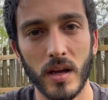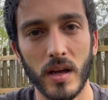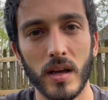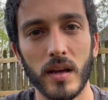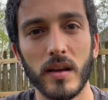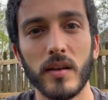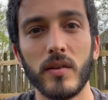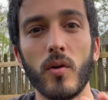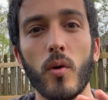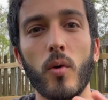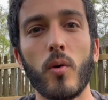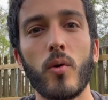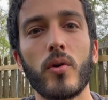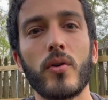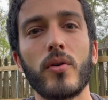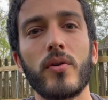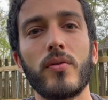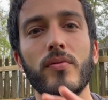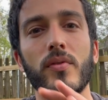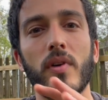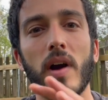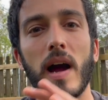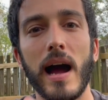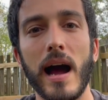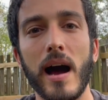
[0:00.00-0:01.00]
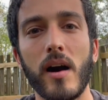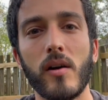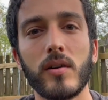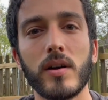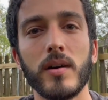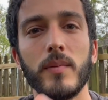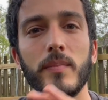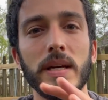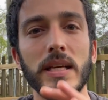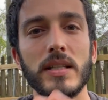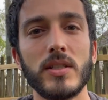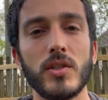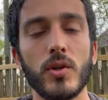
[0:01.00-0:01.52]
In order for
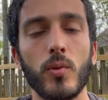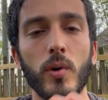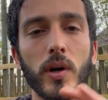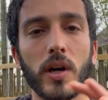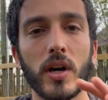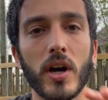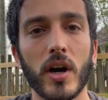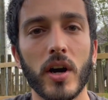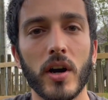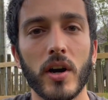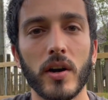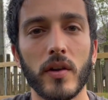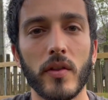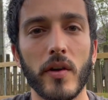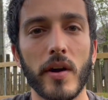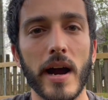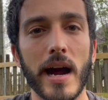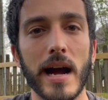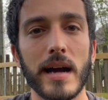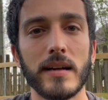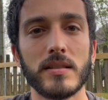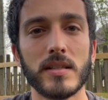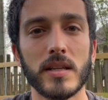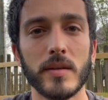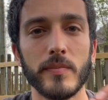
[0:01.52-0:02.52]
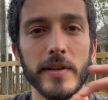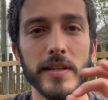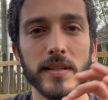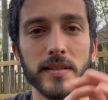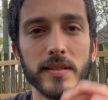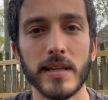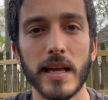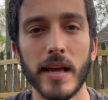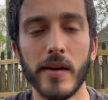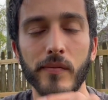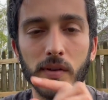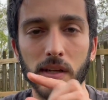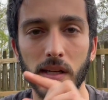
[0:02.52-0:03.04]
alchemy to occur, there has to be
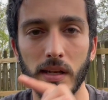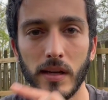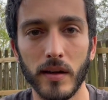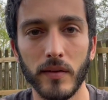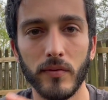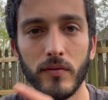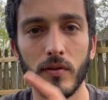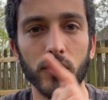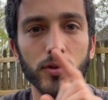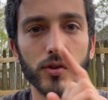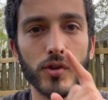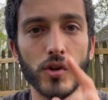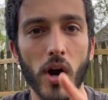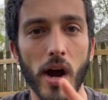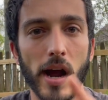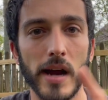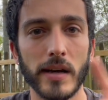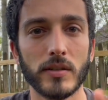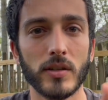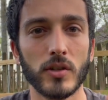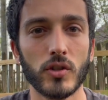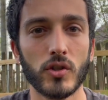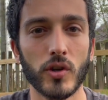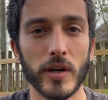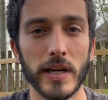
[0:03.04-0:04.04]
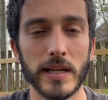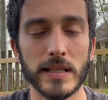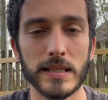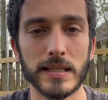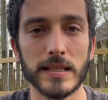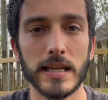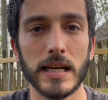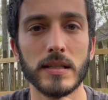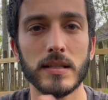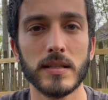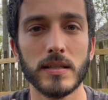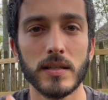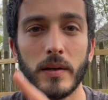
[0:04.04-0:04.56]
safety. If you're trying to
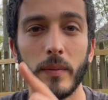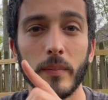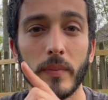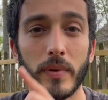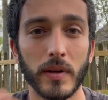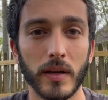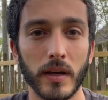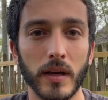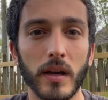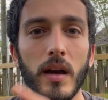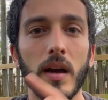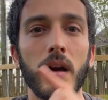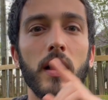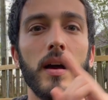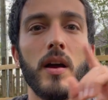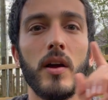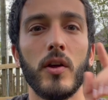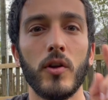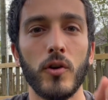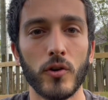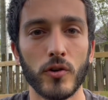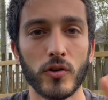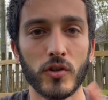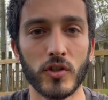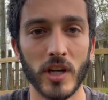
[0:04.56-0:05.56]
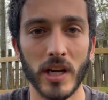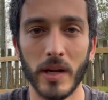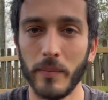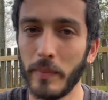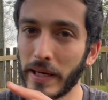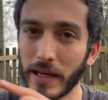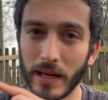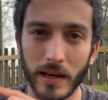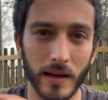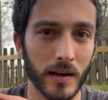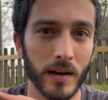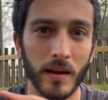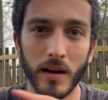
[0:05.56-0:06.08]
transcend something, you're
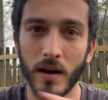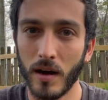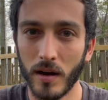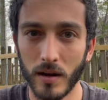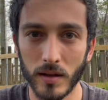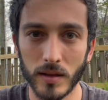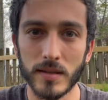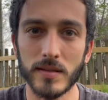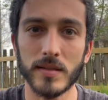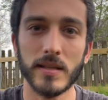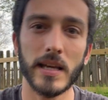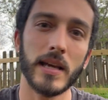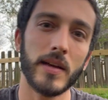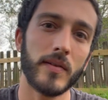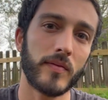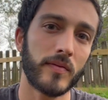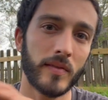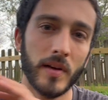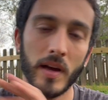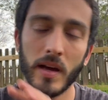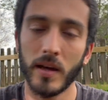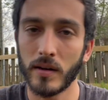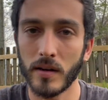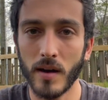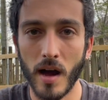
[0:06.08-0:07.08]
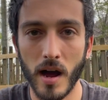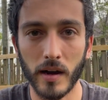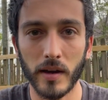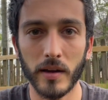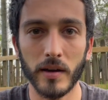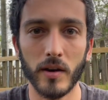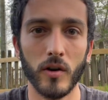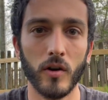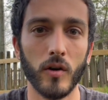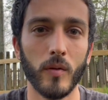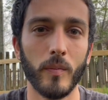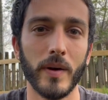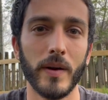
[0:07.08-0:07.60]
shaming it, unsafe, not going
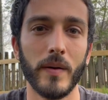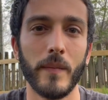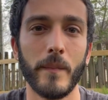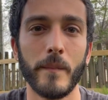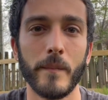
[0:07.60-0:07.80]
to open.